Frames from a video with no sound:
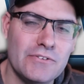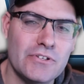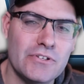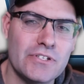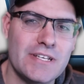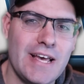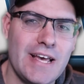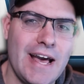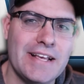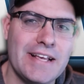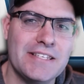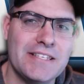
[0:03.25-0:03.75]

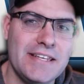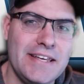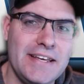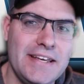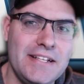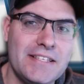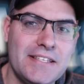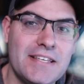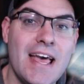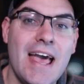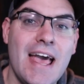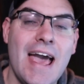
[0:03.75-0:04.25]
SaaS
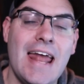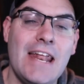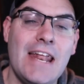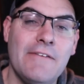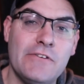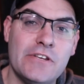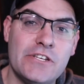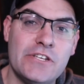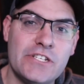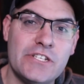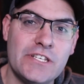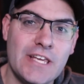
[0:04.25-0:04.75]
needs, and if you
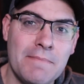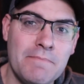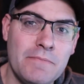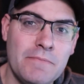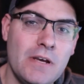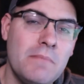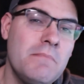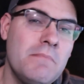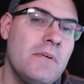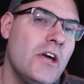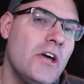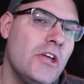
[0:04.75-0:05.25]
skip
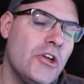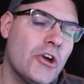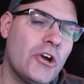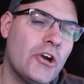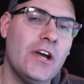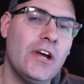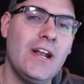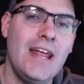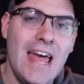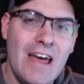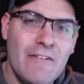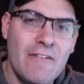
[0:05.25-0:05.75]
them, you're going
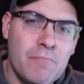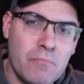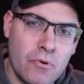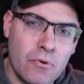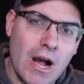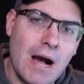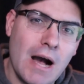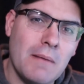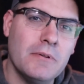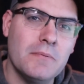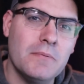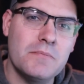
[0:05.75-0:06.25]
to have
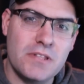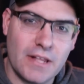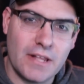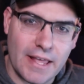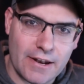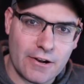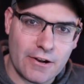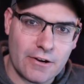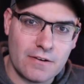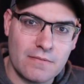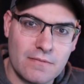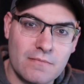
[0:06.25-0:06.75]
problems
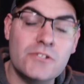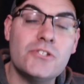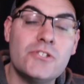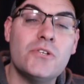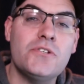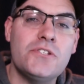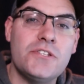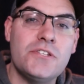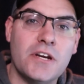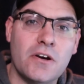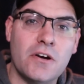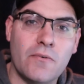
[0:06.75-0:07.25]
later, so
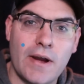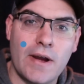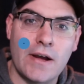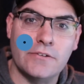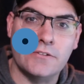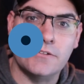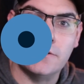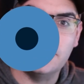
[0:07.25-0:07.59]
stick around.